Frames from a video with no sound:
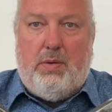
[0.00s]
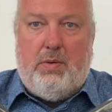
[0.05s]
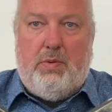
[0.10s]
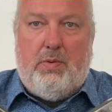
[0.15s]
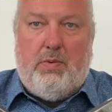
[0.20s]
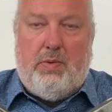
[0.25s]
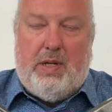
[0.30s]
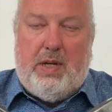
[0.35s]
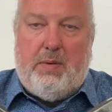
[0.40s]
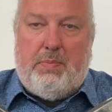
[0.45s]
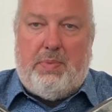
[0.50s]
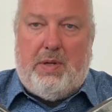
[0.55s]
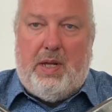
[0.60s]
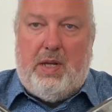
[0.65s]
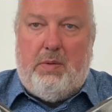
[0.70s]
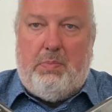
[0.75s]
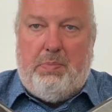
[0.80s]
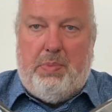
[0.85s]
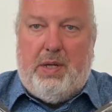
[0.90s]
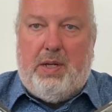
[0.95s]
when I
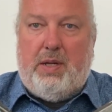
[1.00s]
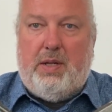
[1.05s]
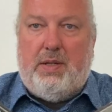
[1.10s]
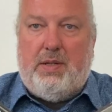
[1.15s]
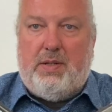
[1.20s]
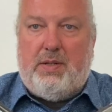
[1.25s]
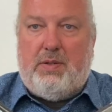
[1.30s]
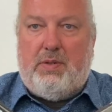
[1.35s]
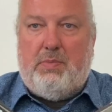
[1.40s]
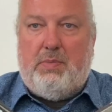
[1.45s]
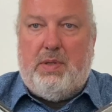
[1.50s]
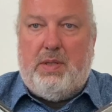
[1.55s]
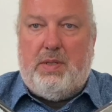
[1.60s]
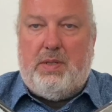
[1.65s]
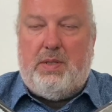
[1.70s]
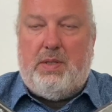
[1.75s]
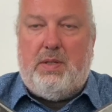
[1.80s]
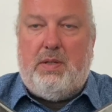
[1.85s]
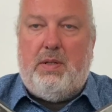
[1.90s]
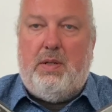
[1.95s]
played bigger
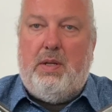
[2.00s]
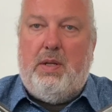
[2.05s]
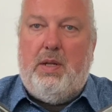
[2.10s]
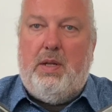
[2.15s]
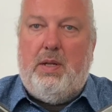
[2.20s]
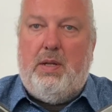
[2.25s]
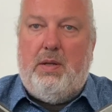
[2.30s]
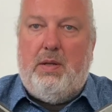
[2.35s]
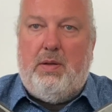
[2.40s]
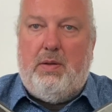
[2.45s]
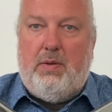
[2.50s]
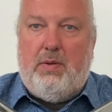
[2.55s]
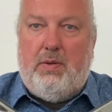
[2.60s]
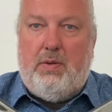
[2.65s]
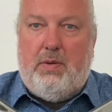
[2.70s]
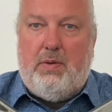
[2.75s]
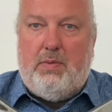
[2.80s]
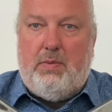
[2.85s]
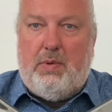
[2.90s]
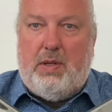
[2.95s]
instruments,
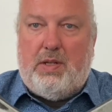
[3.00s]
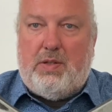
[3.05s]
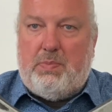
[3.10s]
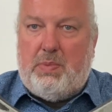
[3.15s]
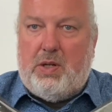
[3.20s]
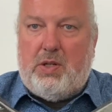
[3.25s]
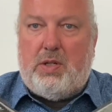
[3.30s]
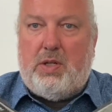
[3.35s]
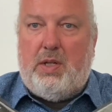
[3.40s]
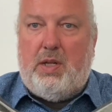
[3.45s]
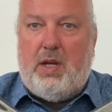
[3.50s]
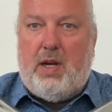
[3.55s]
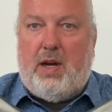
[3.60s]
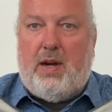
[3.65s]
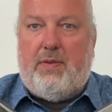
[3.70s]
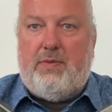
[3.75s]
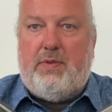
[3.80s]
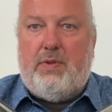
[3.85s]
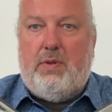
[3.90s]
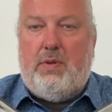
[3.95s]
especially
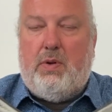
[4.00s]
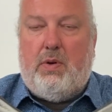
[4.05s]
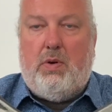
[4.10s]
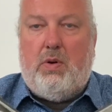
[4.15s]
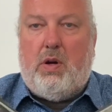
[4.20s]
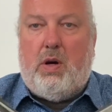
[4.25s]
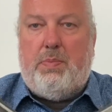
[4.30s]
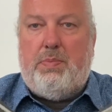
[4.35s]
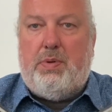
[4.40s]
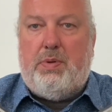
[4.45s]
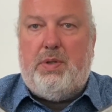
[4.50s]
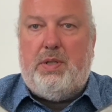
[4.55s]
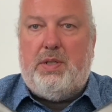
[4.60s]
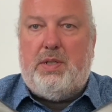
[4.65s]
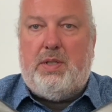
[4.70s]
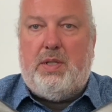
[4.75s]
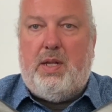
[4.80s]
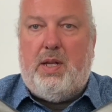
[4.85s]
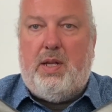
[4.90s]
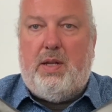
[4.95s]
after long
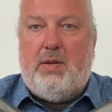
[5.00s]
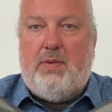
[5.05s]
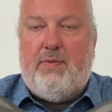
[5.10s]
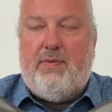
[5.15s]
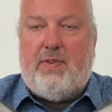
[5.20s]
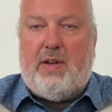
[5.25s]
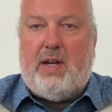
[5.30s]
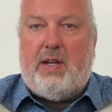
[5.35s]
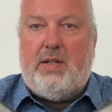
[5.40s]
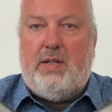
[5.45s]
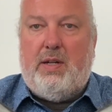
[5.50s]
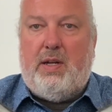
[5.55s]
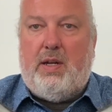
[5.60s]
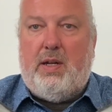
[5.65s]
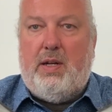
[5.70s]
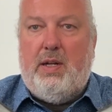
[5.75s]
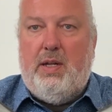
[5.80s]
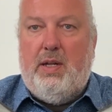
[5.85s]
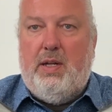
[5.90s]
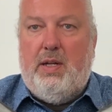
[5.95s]
operas like Wagner
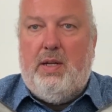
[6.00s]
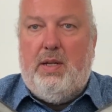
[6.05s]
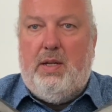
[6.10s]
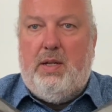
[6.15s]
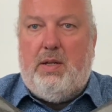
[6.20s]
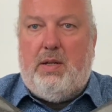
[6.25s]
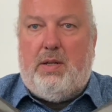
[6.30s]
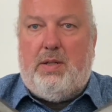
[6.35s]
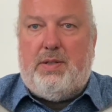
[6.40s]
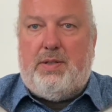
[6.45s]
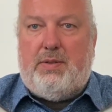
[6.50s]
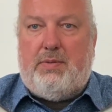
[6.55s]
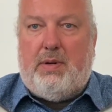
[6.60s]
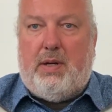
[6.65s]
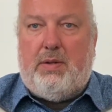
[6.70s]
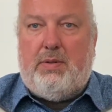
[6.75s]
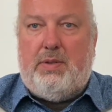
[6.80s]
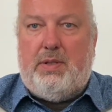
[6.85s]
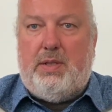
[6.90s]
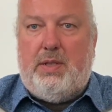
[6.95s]
or
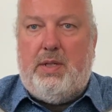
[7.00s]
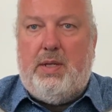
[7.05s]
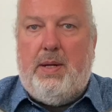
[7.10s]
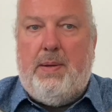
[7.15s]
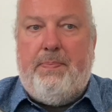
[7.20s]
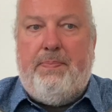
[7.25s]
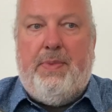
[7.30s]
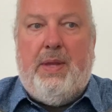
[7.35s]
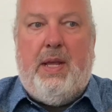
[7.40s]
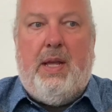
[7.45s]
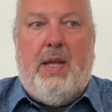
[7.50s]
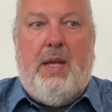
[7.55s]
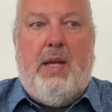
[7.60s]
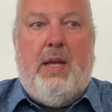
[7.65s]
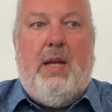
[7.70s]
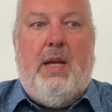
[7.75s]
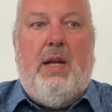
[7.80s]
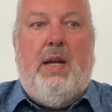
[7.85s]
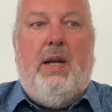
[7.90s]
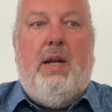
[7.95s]
Strauss.
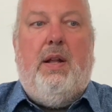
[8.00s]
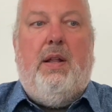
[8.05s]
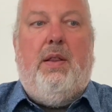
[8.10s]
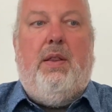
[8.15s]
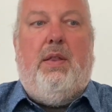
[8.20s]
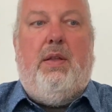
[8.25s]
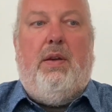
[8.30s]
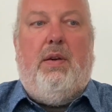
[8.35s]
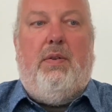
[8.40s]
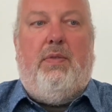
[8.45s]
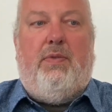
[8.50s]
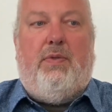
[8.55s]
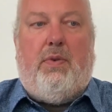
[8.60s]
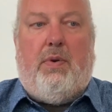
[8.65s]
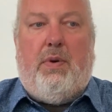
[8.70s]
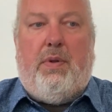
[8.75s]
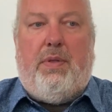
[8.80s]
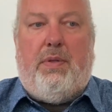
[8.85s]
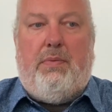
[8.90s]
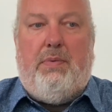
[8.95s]
The
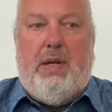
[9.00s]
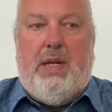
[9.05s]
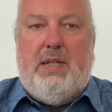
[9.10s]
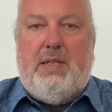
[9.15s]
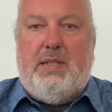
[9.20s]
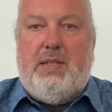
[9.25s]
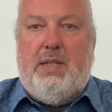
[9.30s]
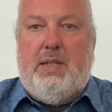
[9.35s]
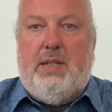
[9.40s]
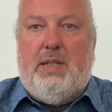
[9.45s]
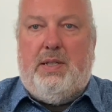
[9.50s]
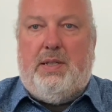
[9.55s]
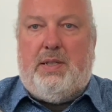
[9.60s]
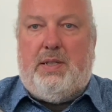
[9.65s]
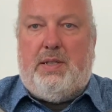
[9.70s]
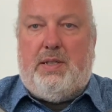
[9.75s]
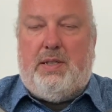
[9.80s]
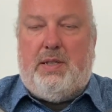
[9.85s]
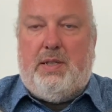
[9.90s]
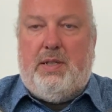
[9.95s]
fourth reason
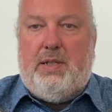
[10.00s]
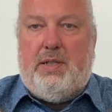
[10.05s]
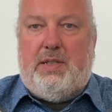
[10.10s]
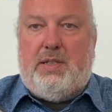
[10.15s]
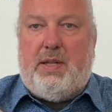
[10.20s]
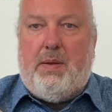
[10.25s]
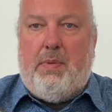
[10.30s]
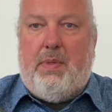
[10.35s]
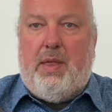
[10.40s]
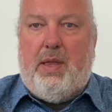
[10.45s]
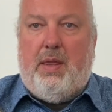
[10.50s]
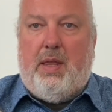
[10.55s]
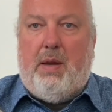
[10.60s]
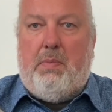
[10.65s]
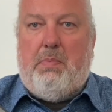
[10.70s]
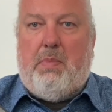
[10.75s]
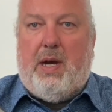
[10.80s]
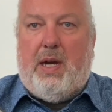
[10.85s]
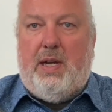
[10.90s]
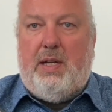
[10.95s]
is something that
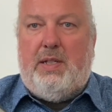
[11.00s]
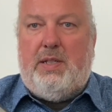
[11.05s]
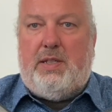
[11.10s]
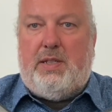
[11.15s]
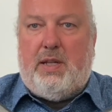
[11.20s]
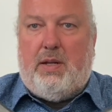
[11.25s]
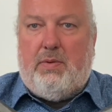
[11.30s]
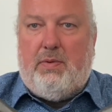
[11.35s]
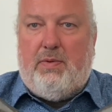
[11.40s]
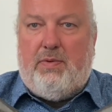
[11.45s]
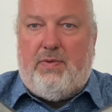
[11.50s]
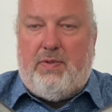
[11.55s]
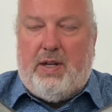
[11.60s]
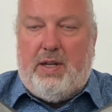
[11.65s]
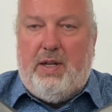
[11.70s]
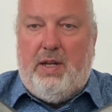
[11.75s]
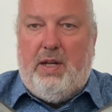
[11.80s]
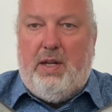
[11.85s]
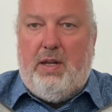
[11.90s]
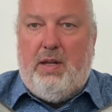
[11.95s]
might sound
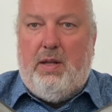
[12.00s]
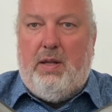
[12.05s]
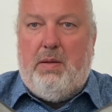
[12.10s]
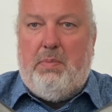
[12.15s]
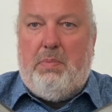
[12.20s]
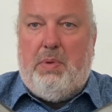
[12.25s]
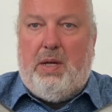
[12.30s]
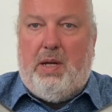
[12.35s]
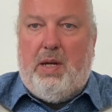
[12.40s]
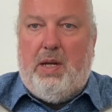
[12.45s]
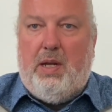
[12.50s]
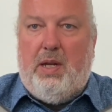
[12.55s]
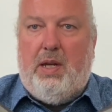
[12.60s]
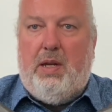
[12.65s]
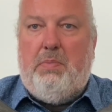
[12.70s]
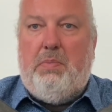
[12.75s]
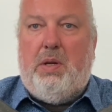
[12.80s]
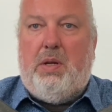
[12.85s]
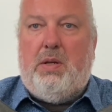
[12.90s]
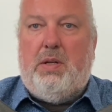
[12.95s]
funny in the
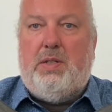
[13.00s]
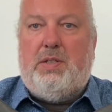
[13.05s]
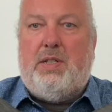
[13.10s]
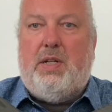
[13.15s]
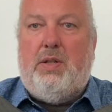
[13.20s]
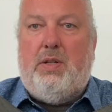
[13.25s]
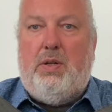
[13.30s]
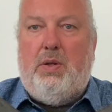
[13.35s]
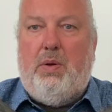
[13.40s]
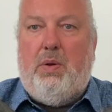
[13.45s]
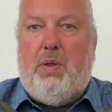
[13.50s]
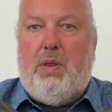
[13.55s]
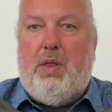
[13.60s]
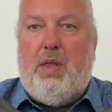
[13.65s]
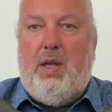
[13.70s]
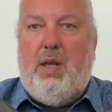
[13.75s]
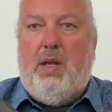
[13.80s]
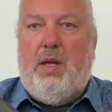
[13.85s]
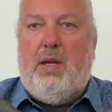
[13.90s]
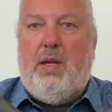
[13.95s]
beginning, because I do
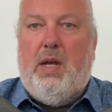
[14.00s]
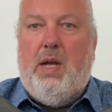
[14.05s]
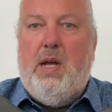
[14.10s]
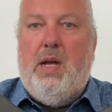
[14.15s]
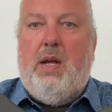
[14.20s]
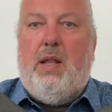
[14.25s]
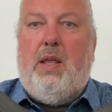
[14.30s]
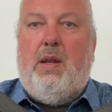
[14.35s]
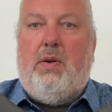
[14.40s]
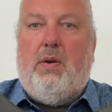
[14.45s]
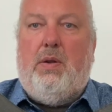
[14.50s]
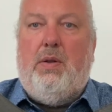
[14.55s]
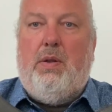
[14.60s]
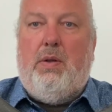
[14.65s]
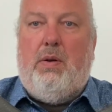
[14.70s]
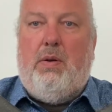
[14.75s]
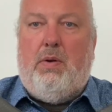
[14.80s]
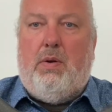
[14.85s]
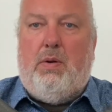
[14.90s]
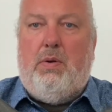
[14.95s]
think that on
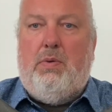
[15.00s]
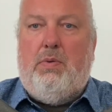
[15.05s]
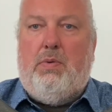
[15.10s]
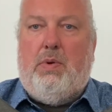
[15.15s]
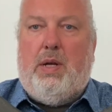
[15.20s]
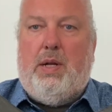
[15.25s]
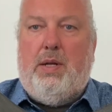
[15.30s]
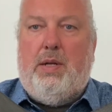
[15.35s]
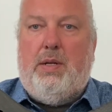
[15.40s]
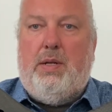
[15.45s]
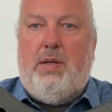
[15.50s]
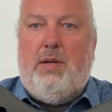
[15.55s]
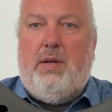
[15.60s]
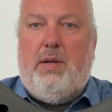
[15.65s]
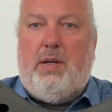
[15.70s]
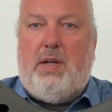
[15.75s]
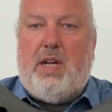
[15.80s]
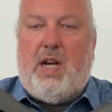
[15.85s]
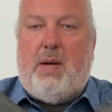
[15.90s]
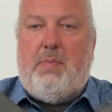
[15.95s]
the long run,
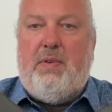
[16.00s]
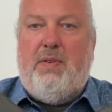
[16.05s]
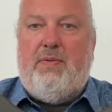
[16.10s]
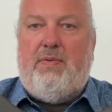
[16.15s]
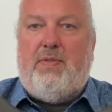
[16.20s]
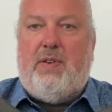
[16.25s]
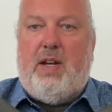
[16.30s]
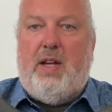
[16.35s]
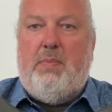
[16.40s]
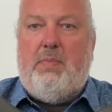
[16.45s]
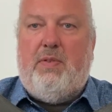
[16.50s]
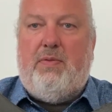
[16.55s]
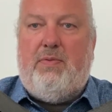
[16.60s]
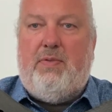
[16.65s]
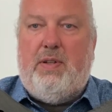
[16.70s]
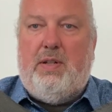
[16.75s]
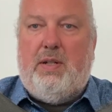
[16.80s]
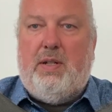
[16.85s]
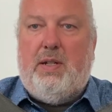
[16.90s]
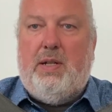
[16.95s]
a carbon fiber
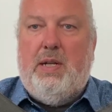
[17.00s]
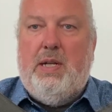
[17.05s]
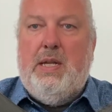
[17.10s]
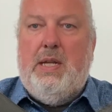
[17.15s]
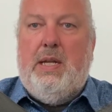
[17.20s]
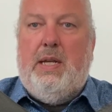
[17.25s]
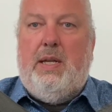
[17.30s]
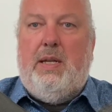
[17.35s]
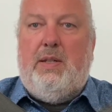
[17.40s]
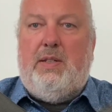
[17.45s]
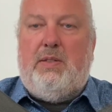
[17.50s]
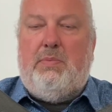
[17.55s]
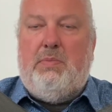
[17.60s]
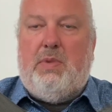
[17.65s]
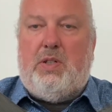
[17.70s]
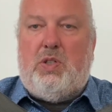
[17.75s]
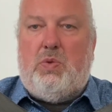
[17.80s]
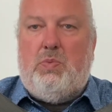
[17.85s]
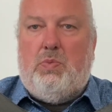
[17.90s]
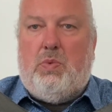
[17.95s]
fiddle is
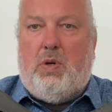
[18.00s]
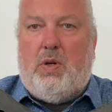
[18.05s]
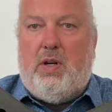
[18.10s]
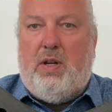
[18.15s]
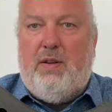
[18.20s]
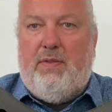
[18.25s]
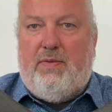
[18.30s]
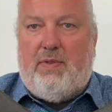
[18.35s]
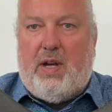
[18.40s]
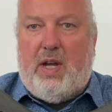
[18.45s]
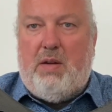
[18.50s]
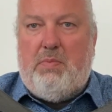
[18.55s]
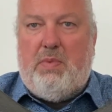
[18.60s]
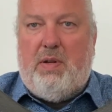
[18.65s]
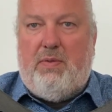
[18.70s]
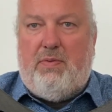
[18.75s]
much more environment